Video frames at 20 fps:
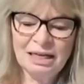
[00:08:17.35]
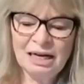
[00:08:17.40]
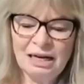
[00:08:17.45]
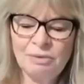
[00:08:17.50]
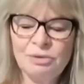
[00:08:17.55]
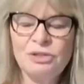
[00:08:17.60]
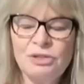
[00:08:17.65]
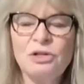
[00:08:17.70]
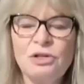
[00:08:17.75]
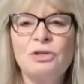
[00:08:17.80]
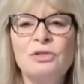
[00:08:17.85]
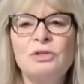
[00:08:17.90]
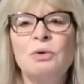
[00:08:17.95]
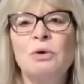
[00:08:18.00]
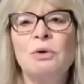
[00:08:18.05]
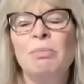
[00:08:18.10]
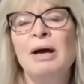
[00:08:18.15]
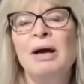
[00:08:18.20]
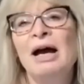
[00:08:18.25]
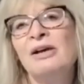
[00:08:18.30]
I was
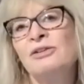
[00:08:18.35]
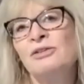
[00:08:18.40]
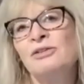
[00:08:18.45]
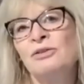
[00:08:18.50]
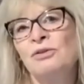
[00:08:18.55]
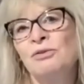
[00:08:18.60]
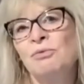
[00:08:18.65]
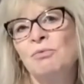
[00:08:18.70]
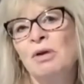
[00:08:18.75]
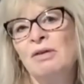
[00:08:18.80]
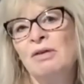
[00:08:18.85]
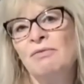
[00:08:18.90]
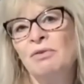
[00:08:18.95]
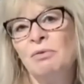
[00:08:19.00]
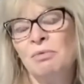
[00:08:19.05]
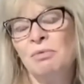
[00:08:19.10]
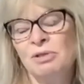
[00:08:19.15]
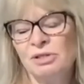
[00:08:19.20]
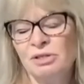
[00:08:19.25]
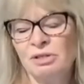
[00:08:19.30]
also a pastor's wife
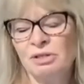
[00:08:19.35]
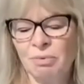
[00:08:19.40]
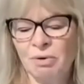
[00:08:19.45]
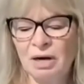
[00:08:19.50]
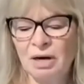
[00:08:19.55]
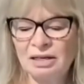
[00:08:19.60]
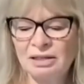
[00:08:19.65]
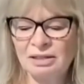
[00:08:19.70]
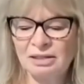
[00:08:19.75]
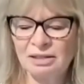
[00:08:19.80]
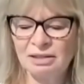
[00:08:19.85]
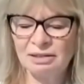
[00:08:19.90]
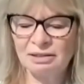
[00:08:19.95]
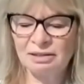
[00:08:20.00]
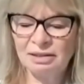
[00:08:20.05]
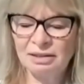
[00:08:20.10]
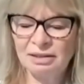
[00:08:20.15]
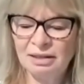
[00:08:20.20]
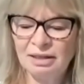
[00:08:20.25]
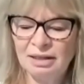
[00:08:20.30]
who was depressed.
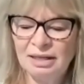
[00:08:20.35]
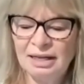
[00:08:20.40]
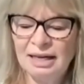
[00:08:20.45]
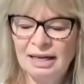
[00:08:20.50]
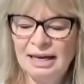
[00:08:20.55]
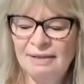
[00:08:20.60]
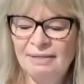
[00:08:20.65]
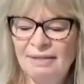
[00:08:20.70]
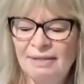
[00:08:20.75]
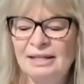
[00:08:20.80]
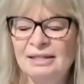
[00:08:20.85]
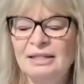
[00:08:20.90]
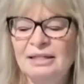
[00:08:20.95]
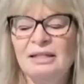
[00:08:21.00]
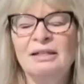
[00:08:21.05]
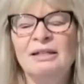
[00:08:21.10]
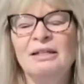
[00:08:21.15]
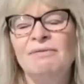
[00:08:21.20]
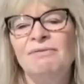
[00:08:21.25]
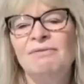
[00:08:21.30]
And that
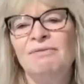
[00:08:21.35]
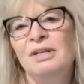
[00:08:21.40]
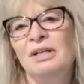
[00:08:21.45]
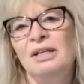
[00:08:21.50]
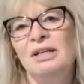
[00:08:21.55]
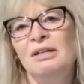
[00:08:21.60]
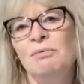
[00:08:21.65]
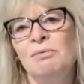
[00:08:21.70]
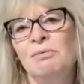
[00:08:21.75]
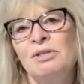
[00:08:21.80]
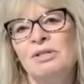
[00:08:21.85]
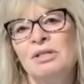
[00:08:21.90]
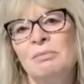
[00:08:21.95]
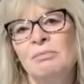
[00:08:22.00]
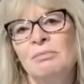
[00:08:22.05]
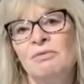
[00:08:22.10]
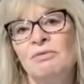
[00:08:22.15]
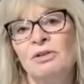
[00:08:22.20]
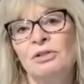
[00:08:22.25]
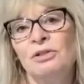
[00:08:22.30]
didn't fit in with
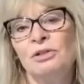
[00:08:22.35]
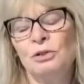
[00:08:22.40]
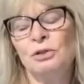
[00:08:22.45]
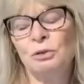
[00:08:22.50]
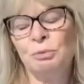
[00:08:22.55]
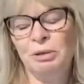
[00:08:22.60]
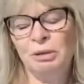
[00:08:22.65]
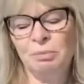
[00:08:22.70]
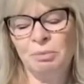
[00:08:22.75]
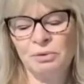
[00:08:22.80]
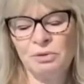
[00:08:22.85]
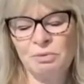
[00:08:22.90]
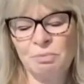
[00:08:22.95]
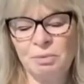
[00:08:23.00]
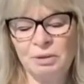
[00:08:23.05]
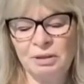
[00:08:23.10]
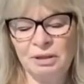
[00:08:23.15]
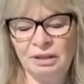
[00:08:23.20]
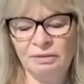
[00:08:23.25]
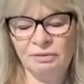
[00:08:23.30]
some of our church people's
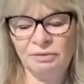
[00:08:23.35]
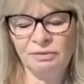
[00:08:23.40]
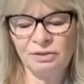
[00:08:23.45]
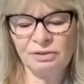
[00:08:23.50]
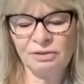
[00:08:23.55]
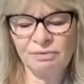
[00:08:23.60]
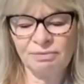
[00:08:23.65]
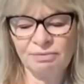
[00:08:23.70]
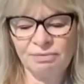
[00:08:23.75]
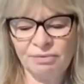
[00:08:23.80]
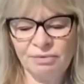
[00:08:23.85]
beliefs.